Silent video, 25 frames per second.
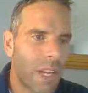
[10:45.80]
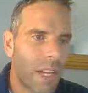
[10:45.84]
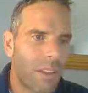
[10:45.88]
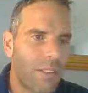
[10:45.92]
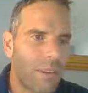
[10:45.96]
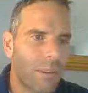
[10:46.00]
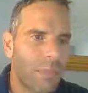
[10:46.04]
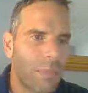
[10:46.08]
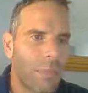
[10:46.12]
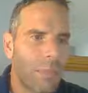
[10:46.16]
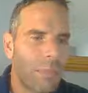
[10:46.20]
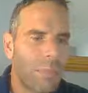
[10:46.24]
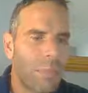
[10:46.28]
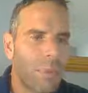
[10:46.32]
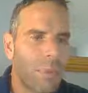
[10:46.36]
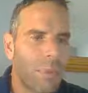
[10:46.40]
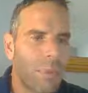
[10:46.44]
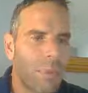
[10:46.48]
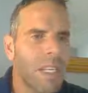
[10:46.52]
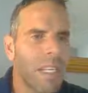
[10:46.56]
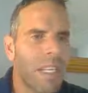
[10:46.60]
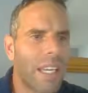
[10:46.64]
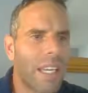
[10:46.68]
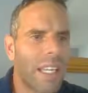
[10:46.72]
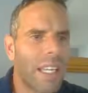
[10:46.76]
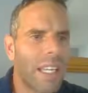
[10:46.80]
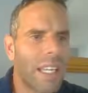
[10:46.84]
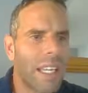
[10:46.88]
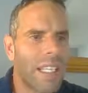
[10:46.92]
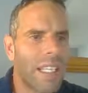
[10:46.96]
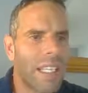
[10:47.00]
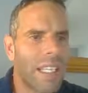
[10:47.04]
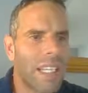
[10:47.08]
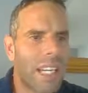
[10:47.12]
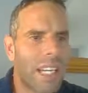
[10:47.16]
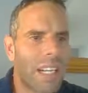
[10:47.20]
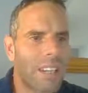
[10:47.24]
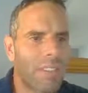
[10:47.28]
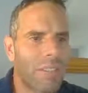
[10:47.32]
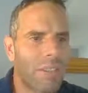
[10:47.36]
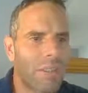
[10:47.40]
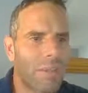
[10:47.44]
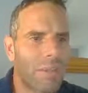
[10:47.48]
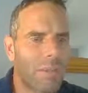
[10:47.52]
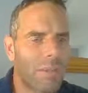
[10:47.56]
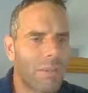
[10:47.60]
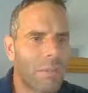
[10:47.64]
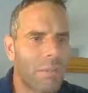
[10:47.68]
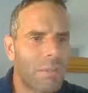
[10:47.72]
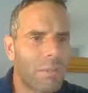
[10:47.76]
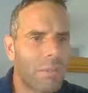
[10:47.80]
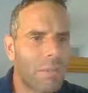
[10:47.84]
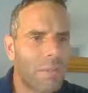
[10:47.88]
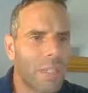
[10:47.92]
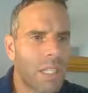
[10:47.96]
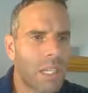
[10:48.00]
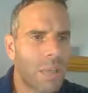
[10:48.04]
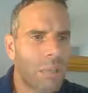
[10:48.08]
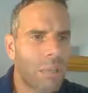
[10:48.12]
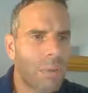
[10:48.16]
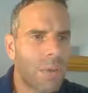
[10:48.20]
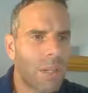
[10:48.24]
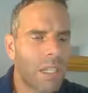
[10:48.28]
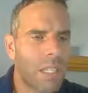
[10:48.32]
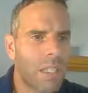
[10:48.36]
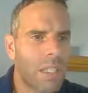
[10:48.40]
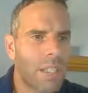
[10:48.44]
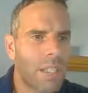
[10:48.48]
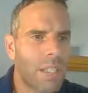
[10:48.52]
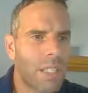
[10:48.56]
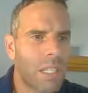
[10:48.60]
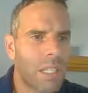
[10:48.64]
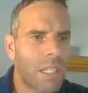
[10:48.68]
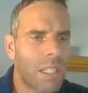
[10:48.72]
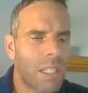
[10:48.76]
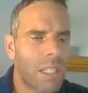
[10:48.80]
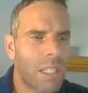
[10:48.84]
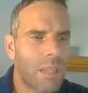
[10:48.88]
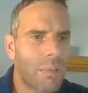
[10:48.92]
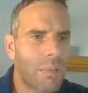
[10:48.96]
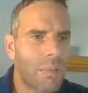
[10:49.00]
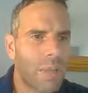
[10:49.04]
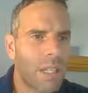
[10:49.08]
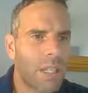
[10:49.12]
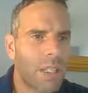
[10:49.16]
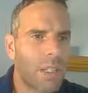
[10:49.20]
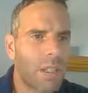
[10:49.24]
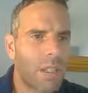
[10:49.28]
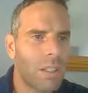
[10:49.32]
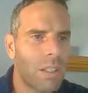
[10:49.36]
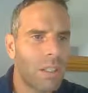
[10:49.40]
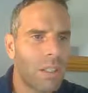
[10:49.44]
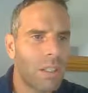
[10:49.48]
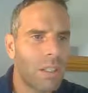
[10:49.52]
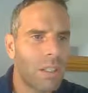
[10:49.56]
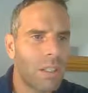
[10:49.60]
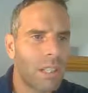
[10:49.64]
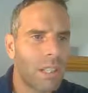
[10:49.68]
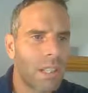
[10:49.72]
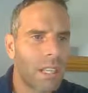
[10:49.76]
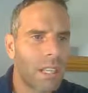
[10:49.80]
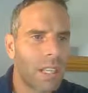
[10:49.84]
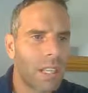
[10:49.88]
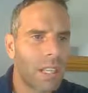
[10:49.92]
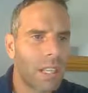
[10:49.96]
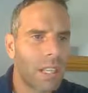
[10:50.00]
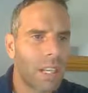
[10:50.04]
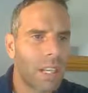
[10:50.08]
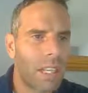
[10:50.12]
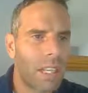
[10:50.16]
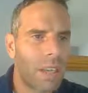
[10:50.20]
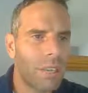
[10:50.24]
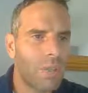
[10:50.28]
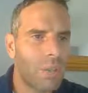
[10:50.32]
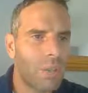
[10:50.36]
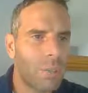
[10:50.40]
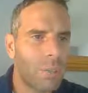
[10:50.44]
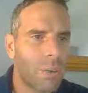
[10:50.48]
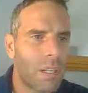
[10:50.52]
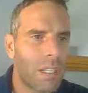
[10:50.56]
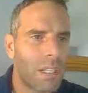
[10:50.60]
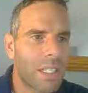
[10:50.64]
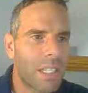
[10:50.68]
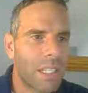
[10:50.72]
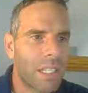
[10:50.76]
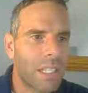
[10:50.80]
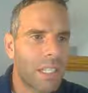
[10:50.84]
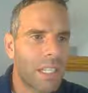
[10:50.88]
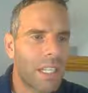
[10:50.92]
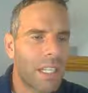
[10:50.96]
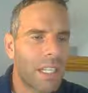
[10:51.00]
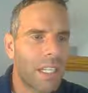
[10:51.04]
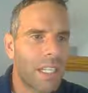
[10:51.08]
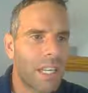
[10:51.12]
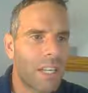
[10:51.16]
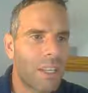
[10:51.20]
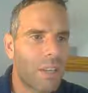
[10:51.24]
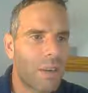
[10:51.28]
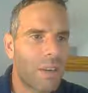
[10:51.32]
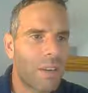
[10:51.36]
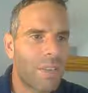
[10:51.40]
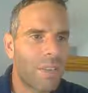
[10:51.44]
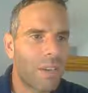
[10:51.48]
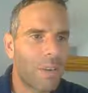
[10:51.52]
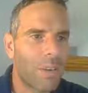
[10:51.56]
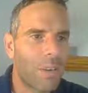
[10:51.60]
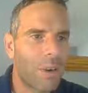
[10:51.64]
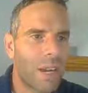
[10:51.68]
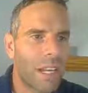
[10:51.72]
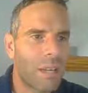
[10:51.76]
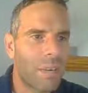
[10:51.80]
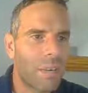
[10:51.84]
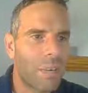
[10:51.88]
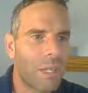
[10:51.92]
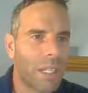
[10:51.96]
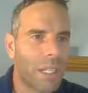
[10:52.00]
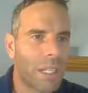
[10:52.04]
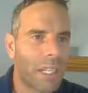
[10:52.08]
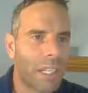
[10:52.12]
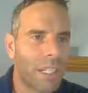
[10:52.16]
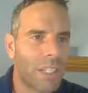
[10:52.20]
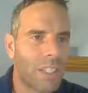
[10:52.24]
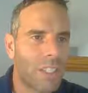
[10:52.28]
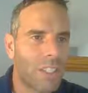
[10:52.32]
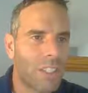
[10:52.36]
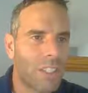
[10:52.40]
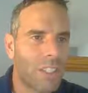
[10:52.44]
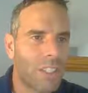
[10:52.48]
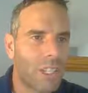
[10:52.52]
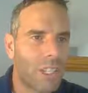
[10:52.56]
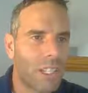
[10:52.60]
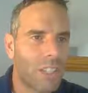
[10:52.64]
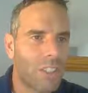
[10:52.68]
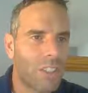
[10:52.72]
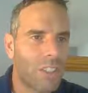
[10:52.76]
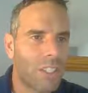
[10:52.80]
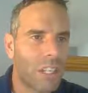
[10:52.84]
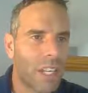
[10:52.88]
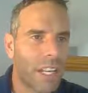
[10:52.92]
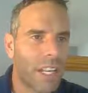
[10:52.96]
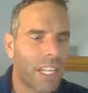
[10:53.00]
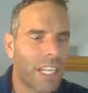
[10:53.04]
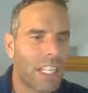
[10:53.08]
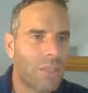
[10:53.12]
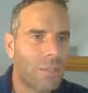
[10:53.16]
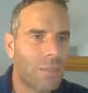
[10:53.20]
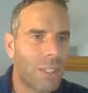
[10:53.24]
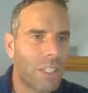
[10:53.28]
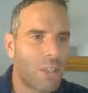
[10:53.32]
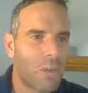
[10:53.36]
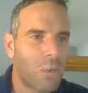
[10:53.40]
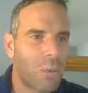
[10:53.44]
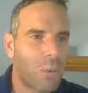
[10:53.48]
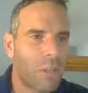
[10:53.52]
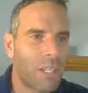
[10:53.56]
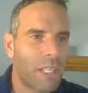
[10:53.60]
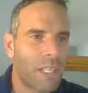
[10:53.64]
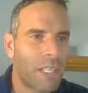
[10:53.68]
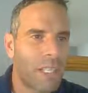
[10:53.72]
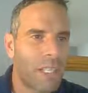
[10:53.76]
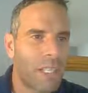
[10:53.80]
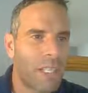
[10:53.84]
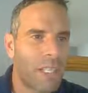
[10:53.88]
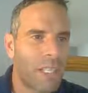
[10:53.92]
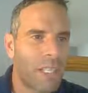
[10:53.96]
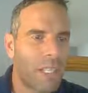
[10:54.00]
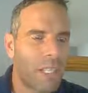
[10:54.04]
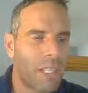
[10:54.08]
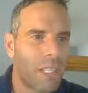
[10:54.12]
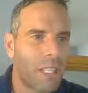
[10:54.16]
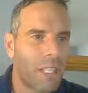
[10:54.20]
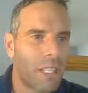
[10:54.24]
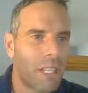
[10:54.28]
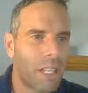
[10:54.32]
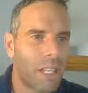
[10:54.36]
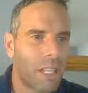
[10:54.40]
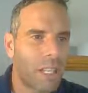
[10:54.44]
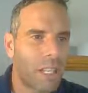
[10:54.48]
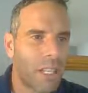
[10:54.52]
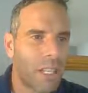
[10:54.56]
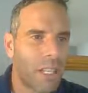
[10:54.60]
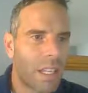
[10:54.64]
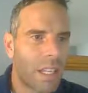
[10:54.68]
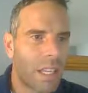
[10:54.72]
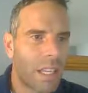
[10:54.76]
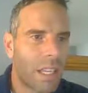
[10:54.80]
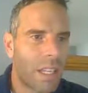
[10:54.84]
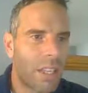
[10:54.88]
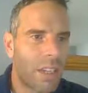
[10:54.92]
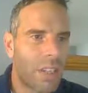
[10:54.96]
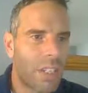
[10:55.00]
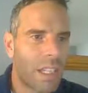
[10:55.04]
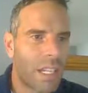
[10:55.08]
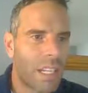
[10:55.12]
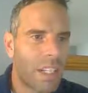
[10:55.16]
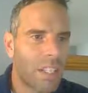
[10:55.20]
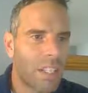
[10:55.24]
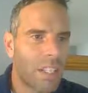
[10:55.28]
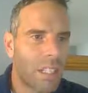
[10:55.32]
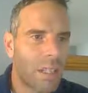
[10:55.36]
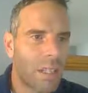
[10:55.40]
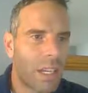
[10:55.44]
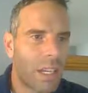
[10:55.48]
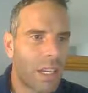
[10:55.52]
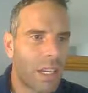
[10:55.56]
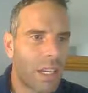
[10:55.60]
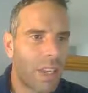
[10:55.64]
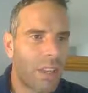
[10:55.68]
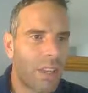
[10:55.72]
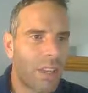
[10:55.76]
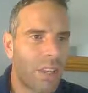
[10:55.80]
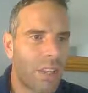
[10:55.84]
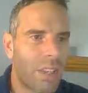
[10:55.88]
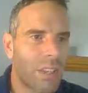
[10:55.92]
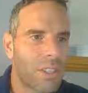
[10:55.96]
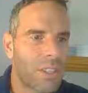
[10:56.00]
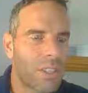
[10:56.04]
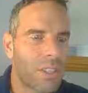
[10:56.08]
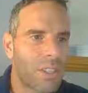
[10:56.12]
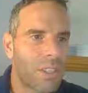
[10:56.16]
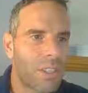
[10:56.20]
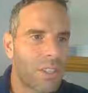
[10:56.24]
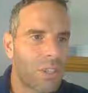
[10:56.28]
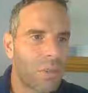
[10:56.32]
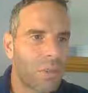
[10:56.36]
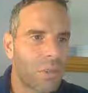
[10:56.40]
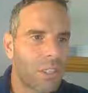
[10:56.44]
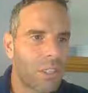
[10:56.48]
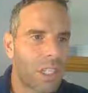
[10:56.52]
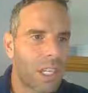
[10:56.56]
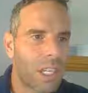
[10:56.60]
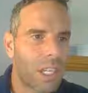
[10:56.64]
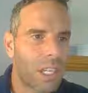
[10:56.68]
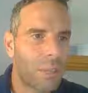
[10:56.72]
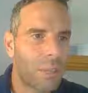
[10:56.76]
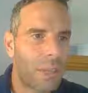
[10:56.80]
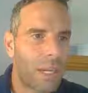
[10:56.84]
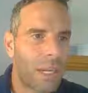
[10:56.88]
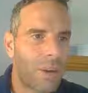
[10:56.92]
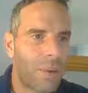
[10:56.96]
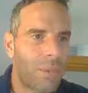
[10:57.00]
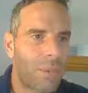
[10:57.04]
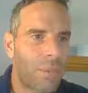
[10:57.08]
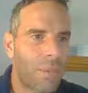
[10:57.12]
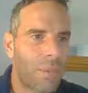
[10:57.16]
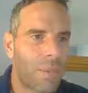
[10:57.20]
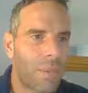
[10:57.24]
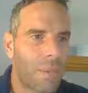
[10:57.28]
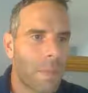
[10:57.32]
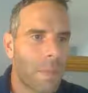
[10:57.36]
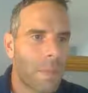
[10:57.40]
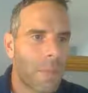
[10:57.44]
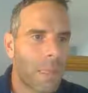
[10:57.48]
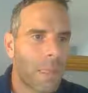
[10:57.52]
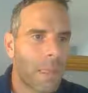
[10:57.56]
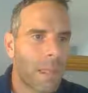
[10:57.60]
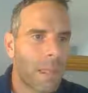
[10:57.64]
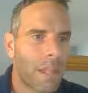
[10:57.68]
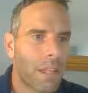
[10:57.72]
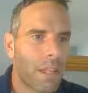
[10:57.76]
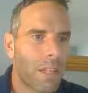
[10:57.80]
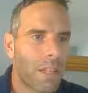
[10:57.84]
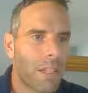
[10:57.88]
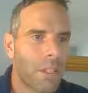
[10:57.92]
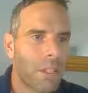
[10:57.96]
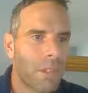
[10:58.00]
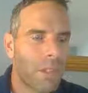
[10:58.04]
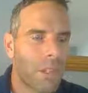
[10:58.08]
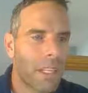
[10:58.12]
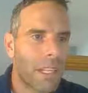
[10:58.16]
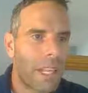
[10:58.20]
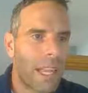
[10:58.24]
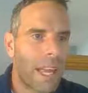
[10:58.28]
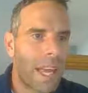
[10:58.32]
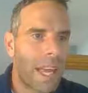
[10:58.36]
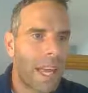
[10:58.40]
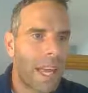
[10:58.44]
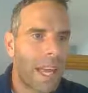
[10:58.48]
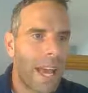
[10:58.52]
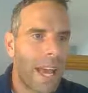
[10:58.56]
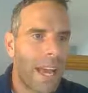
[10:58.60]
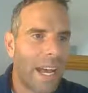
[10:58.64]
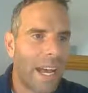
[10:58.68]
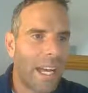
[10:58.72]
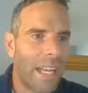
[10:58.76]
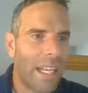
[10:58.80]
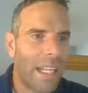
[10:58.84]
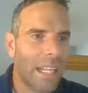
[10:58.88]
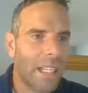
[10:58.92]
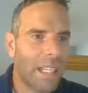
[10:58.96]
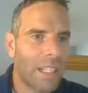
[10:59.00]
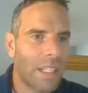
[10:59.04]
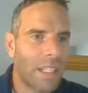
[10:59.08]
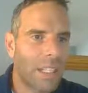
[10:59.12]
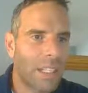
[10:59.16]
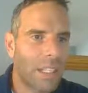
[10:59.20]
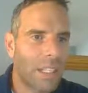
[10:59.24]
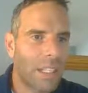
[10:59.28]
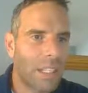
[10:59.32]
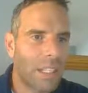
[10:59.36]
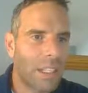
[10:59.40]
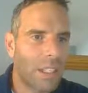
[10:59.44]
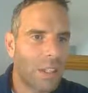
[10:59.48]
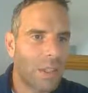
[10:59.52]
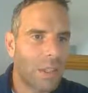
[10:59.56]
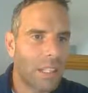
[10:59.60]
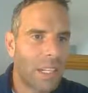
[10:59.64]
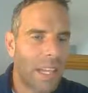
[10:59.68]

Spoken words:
then you have a bookend that's kind of separates, it's in the middle. And if you press it again, now you have a right bookend. So you can change between, and there's actually others too we'll talk about. You can add